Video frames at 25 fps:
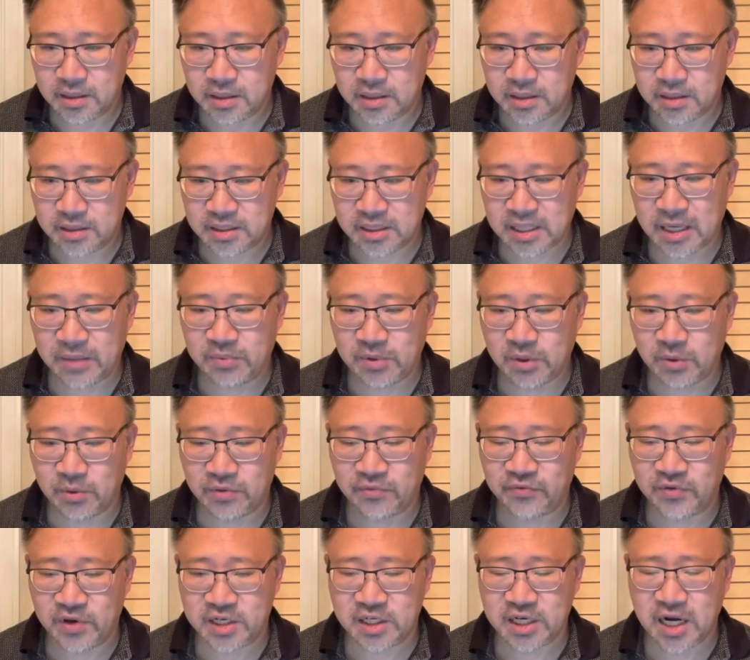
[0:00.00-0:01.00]
same thing with
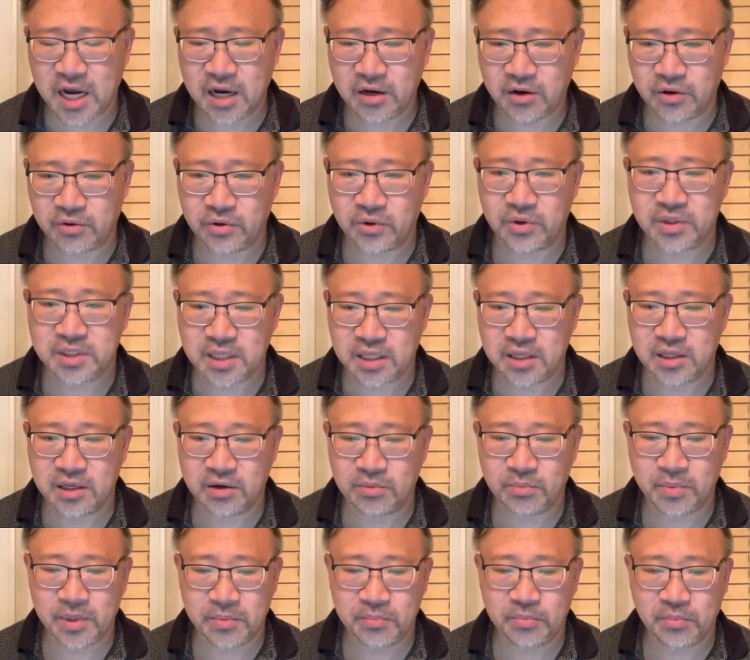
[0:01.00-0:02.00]
Figeac, although it's a little
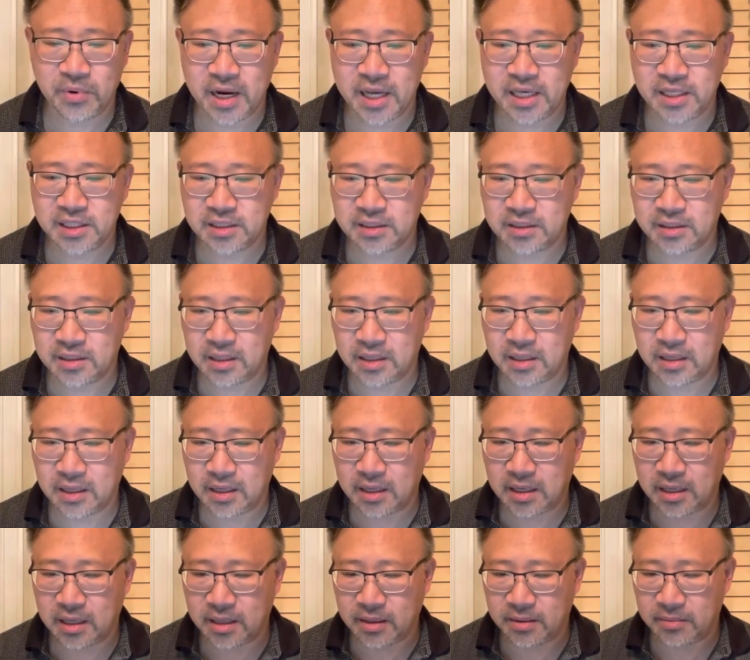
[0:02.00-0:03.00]
bit priced
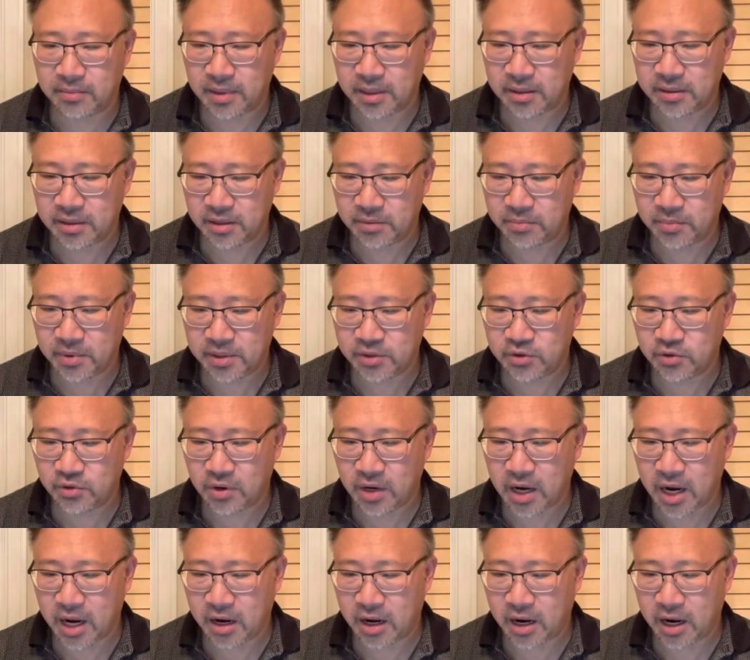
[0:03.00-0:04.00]
um, a little bit too
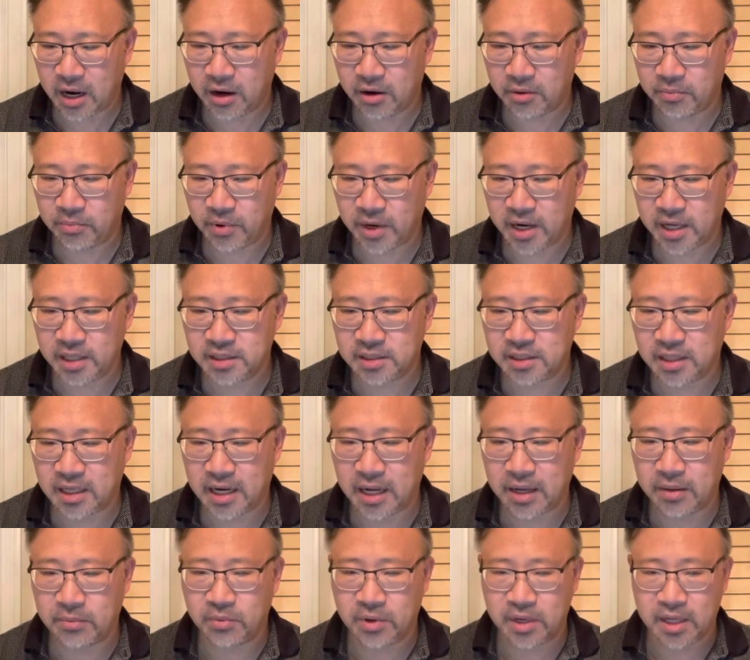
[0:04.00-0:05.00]
high, higher price than I
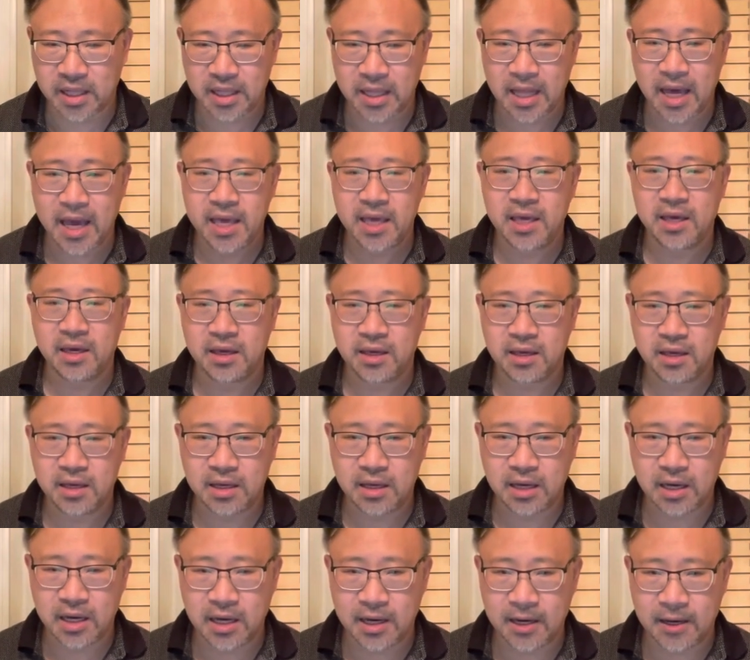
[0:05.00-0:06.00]
would like.
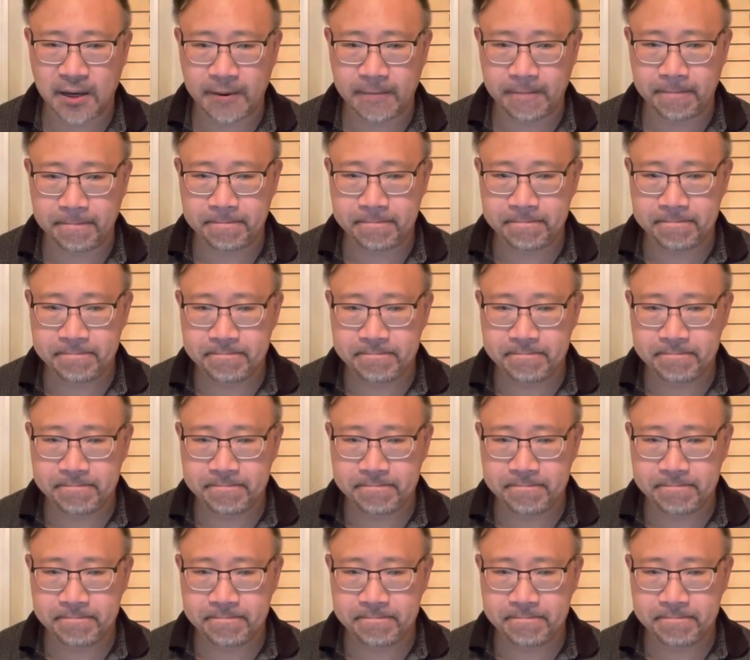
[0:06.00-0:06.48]
Um,